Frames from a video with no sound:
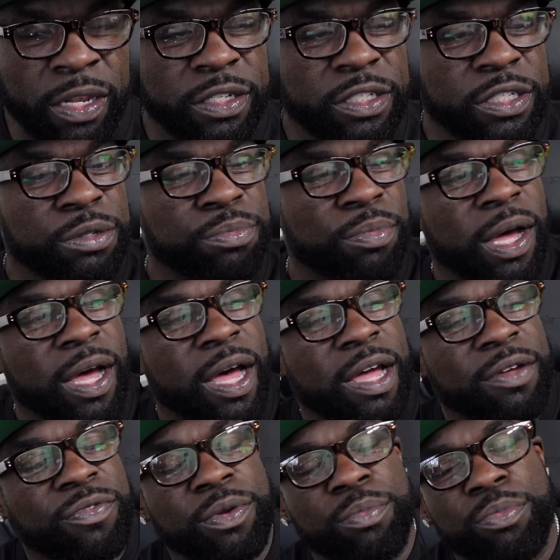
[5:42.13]
Took my
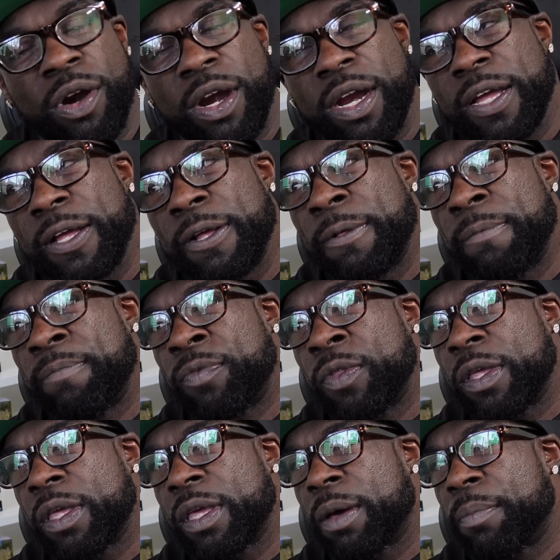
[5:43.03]
hyphy brain.
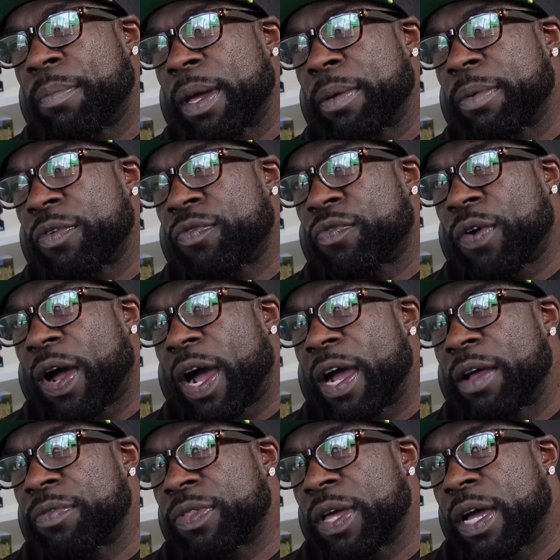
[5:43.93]
Yeah, maybe
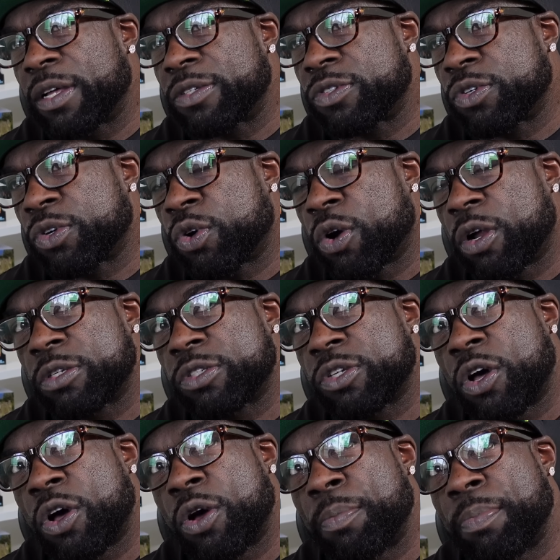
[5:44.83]
five thousand across
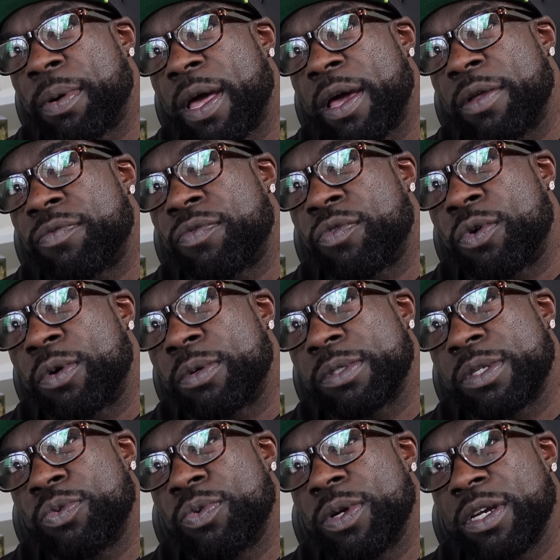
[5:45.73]
all
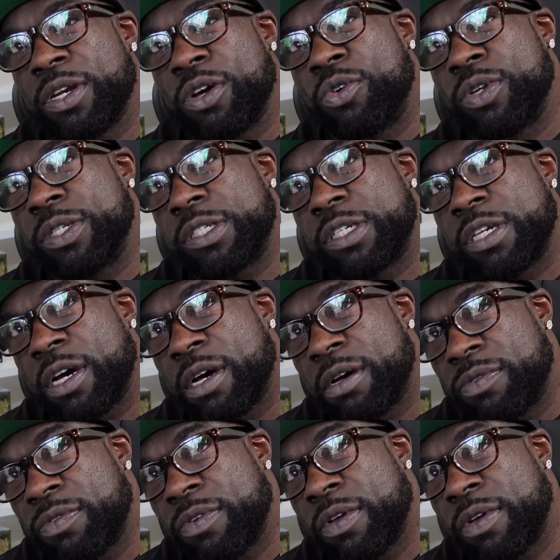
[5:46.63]
platforms, cause we know it's tough